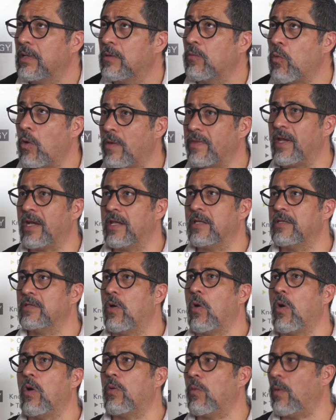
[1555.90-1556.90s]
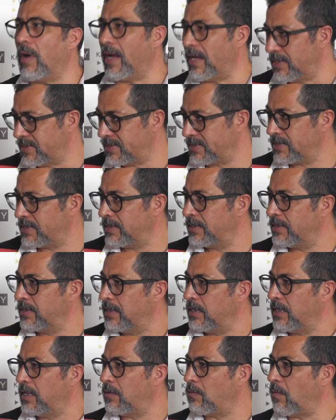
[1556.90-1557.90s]
wondering always,
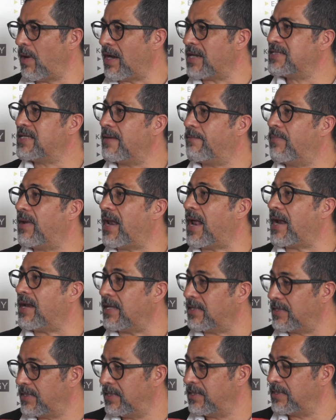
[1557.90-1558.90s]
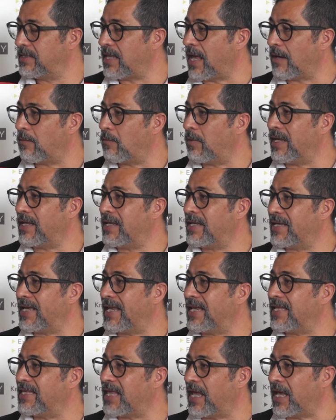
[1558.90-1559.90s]
what is the planet that we
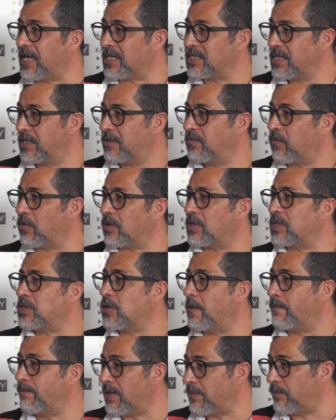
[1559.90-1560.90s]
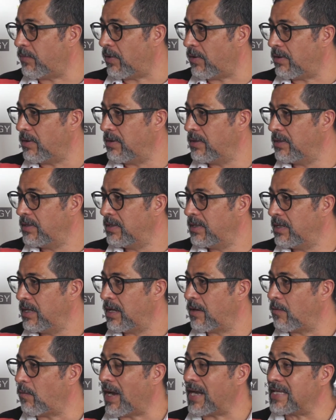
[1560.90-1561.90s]
heritage for the young people?
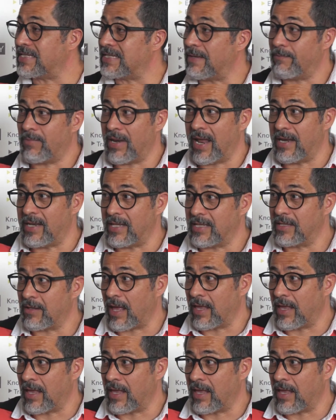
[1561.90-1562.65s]
What is the planet